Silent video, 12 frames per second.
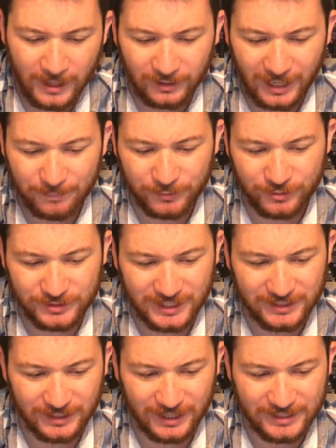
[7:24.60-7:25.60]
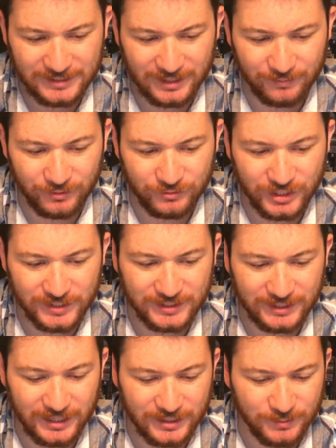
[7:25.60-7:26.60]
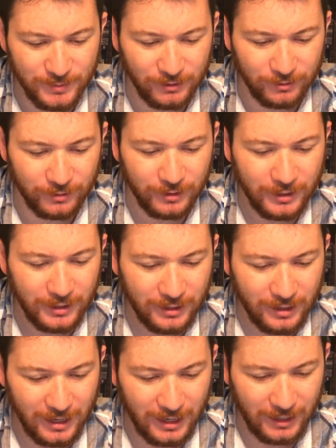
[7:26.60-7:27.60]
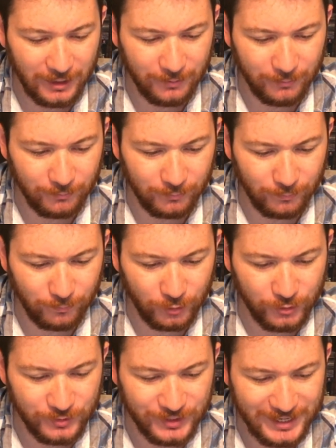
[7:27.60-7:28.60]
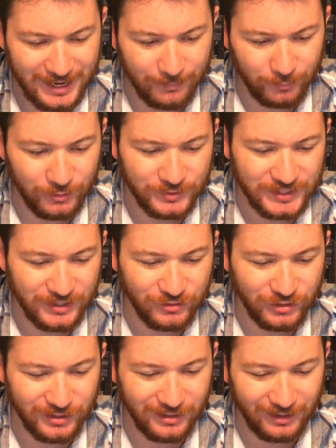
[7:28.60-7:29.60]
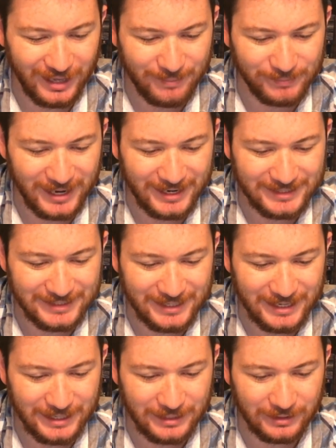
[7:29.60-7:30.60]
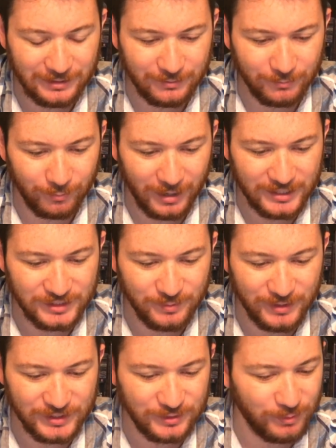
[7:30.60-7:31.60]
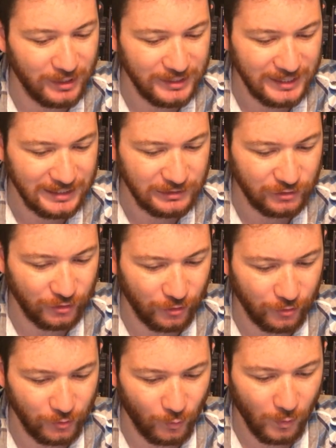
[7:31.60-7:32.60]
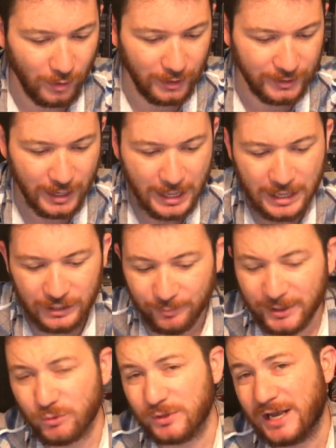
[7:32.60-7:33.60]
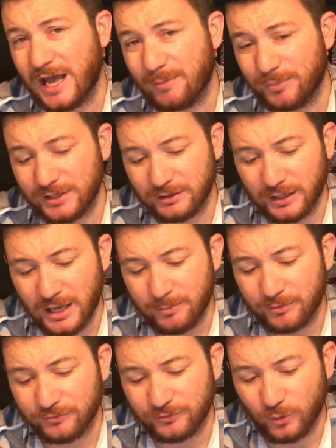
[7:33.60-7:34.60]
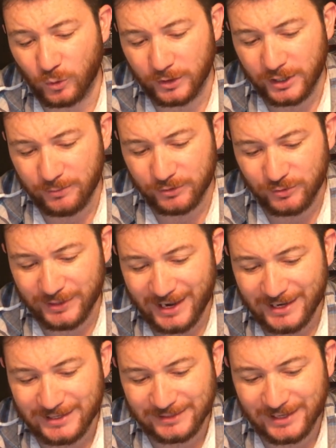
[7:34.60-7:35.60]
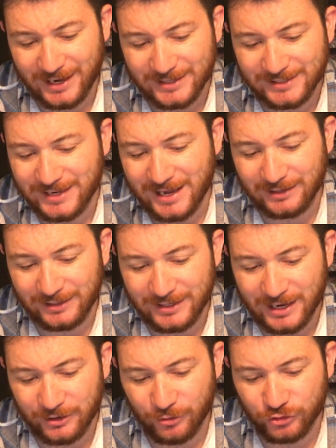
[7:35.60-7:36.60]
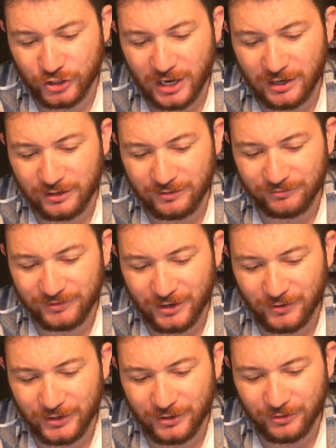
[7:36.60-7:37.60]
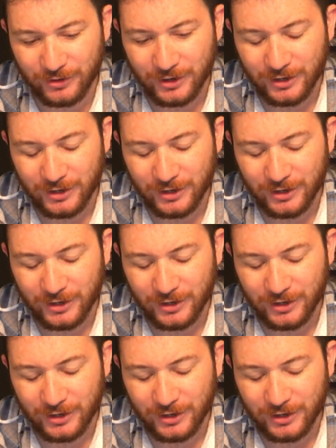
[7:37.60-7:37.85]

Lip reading: Lap 13, the 97 of Jason Kitzmiller blew his engine. Lap 19, Brad Smith spun in turn 1. The big one happened at lap 40 between Andy Seiss, Natalie Decker, John Ferrier,